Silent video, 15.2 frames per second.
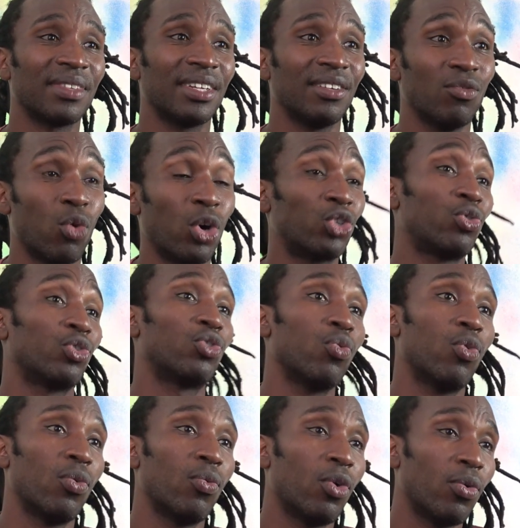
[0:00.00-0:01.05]
want
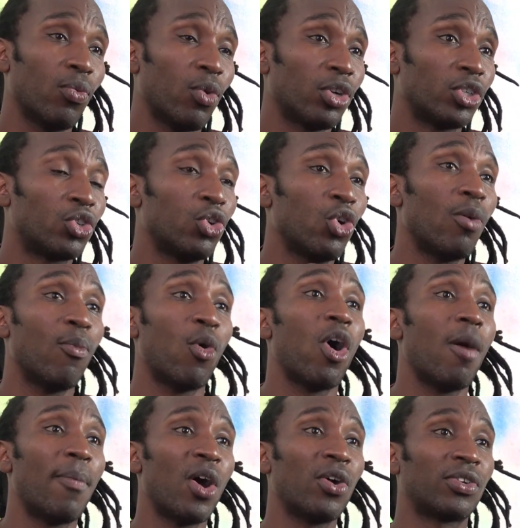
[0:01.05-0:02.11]
to know more
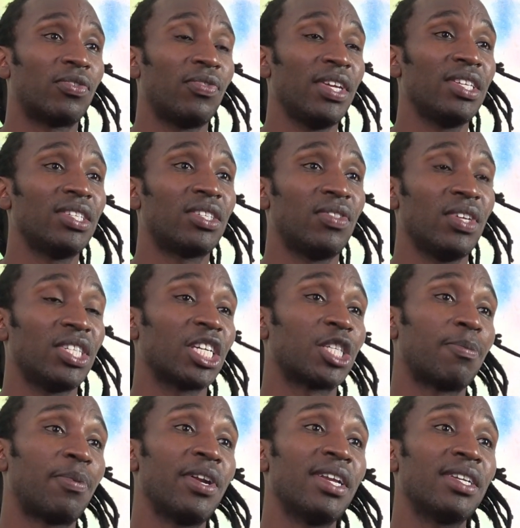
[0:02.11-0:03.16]
about these
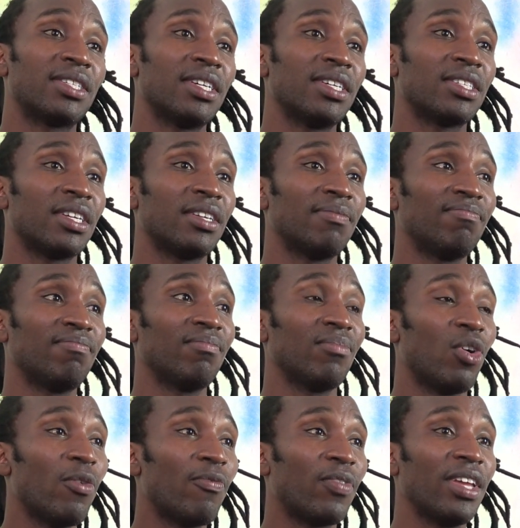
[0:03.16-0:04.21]
experiences and
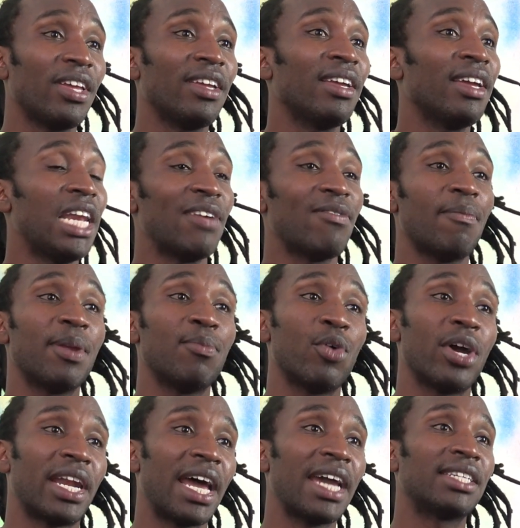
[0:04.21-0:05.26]
hopefully live a bit more
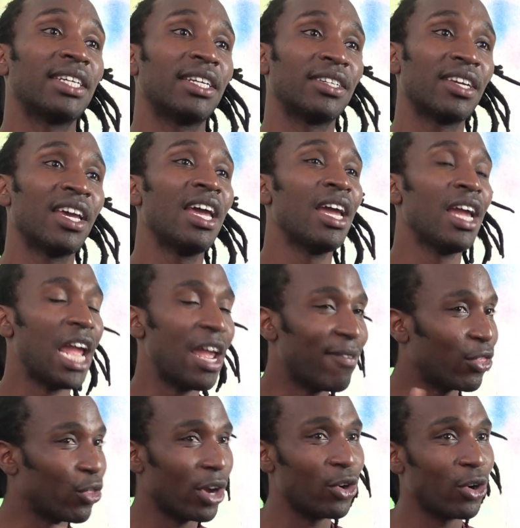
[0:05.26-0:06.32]
enlightened.
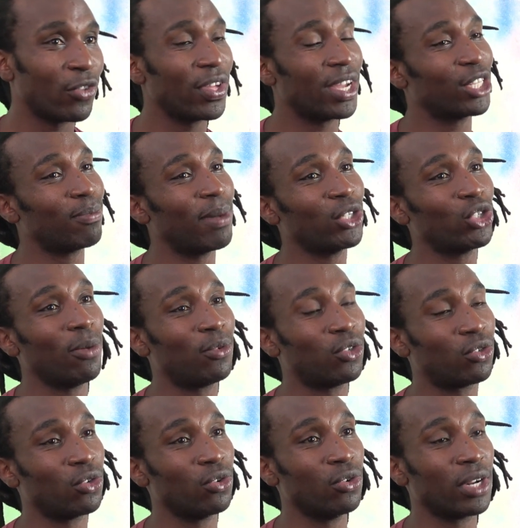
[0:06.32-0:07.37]
Even though I don't think it's my job
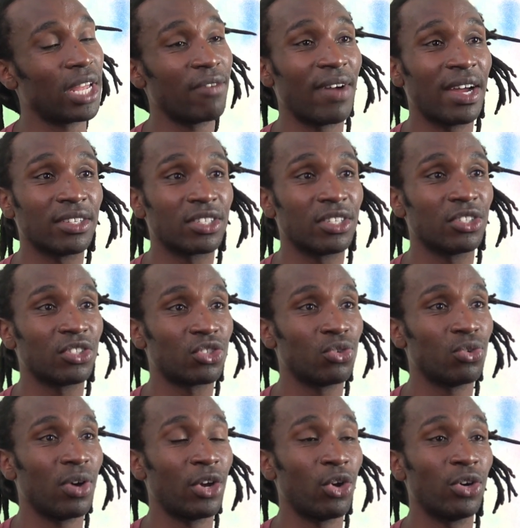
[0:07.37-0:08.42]
to give answers
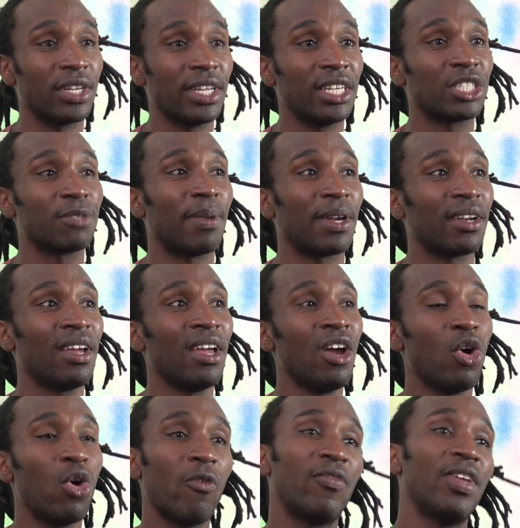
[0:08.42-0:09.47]
to an audience, but
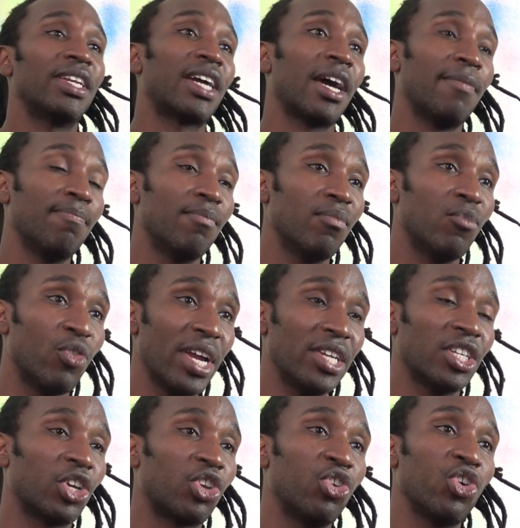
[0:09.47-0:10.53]
hopefully it can raise
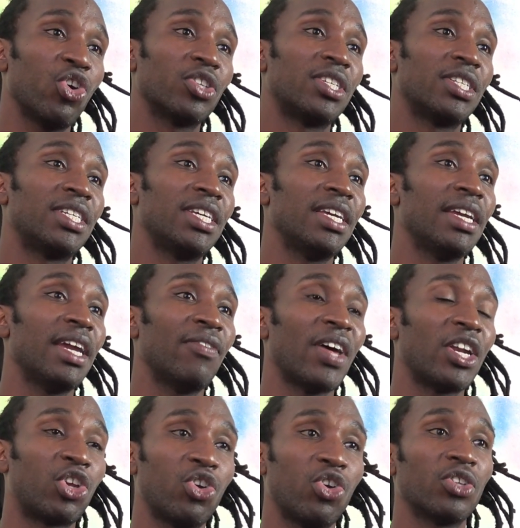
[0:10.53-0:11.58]
a curiosity, and
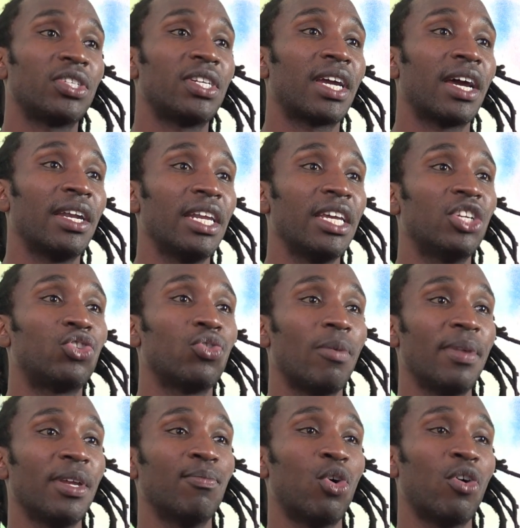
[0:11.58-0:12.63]
that curiosity can lead to a
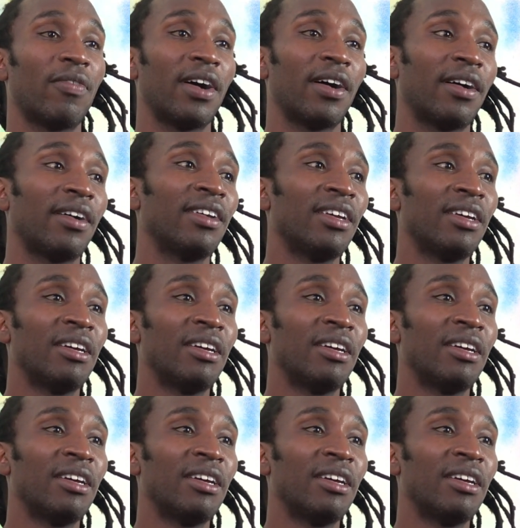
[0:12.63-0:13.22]
bit more of